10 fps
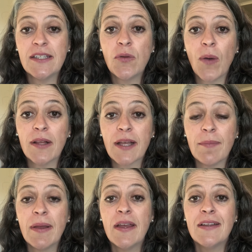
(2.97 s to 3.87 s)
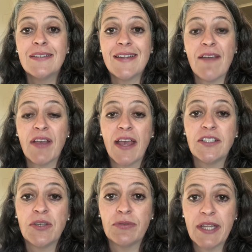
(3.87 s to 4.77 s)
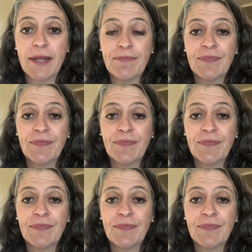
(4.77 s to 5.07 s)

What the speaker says: and welcome to Navigating Your Day.